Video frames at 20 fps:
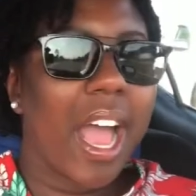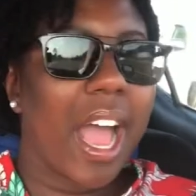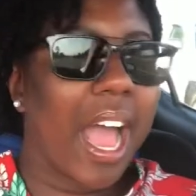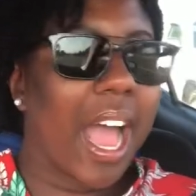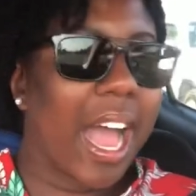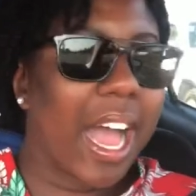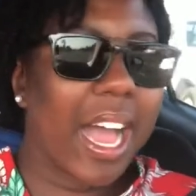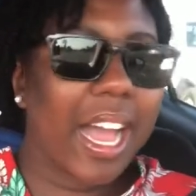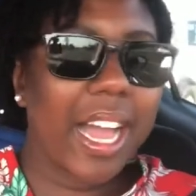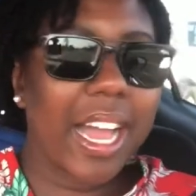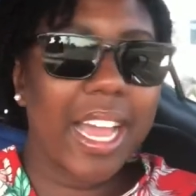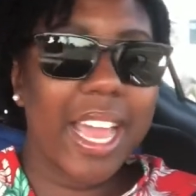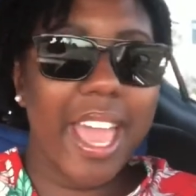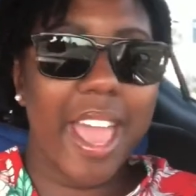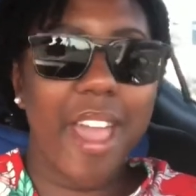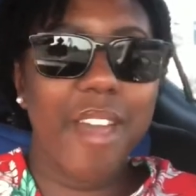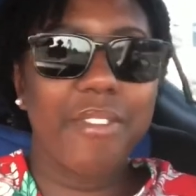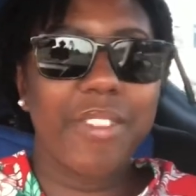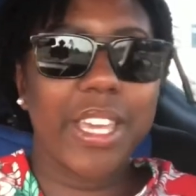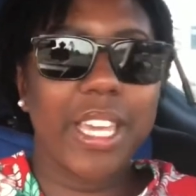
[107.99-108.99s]
I
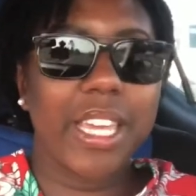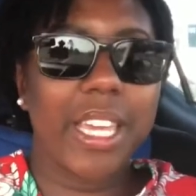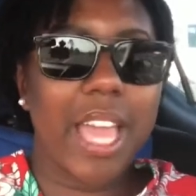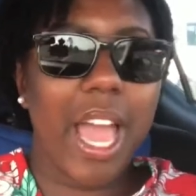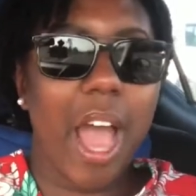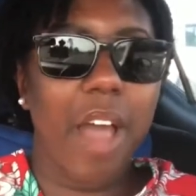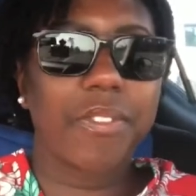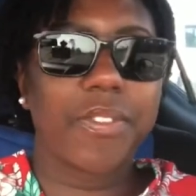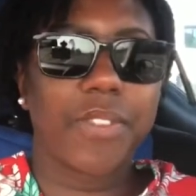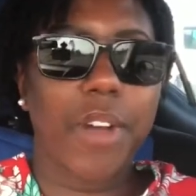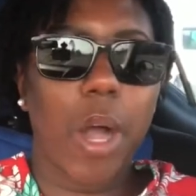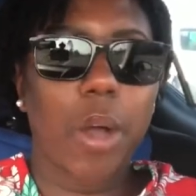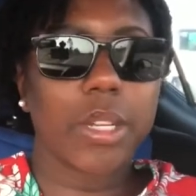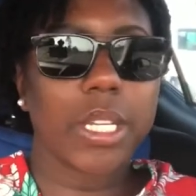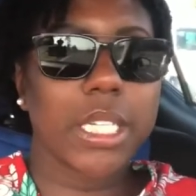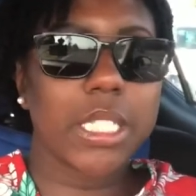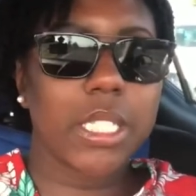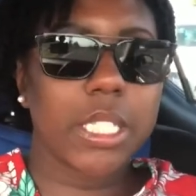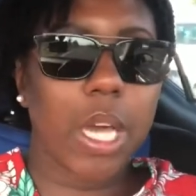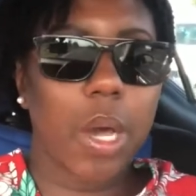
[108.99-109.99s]
haven't, I've
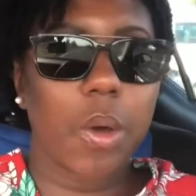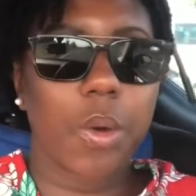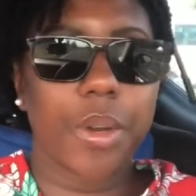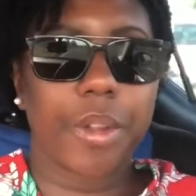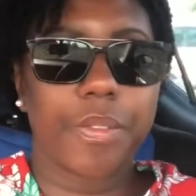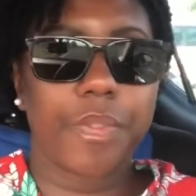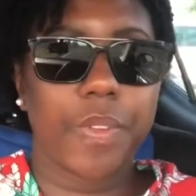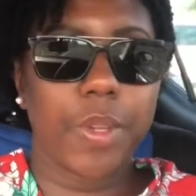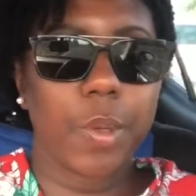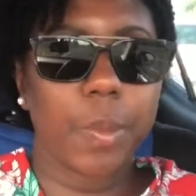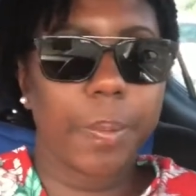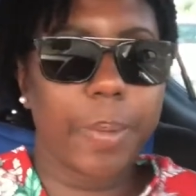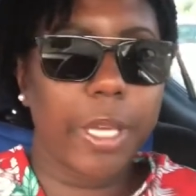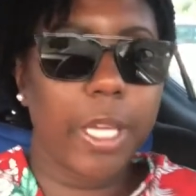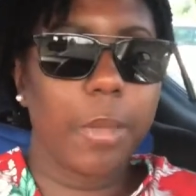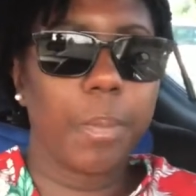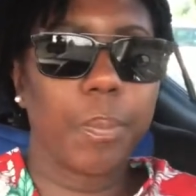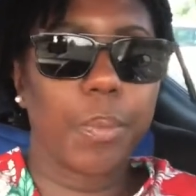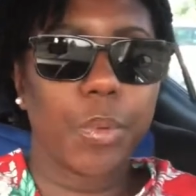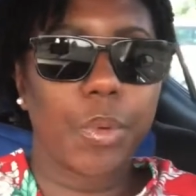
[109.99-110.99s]
only told a few
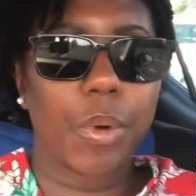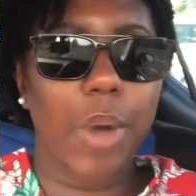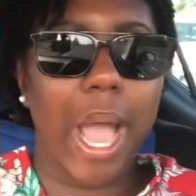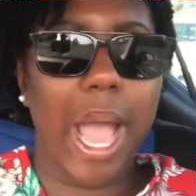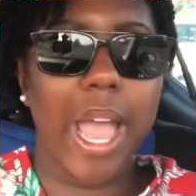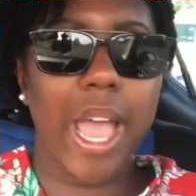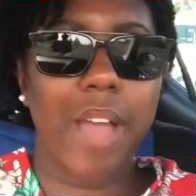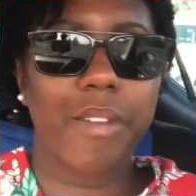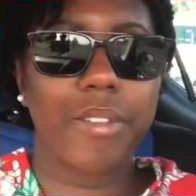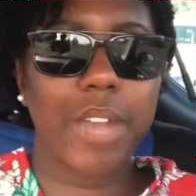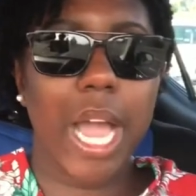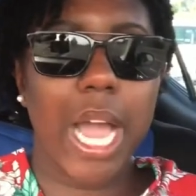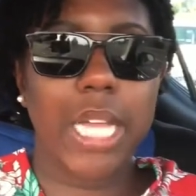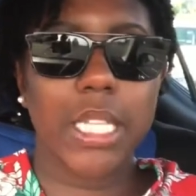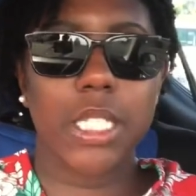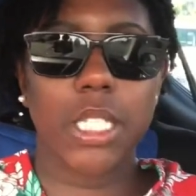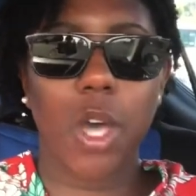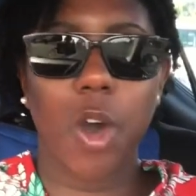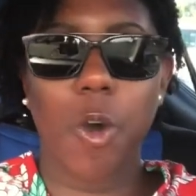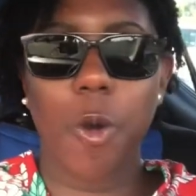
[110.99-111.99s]
people, I have
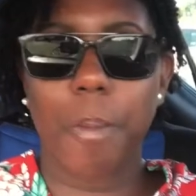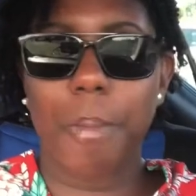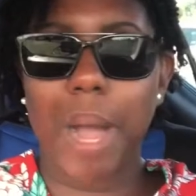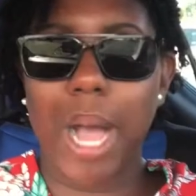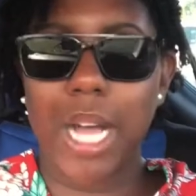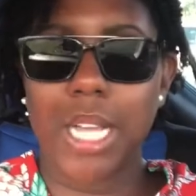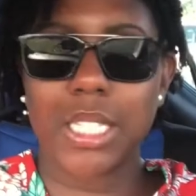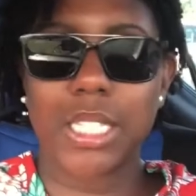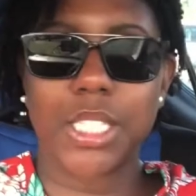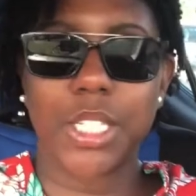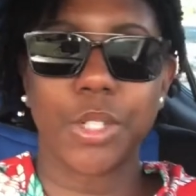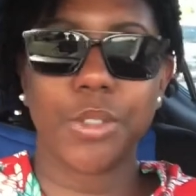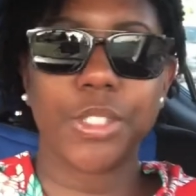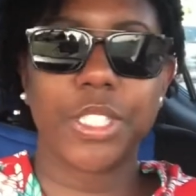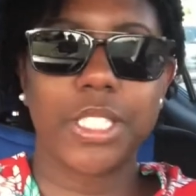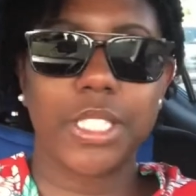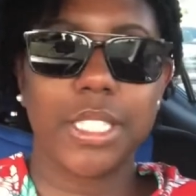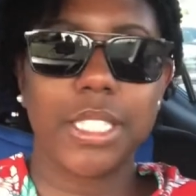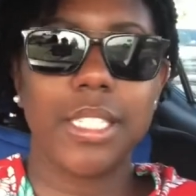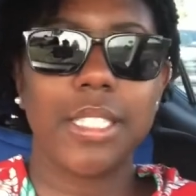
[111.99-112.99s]
not told my
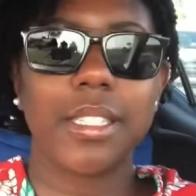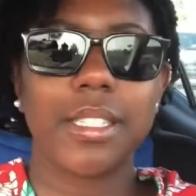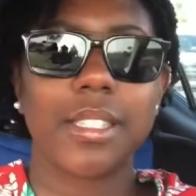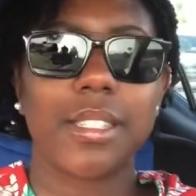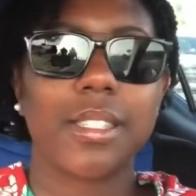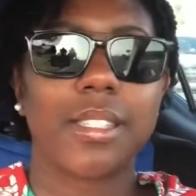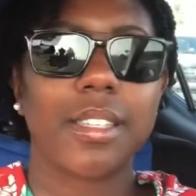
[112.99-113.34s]
associates.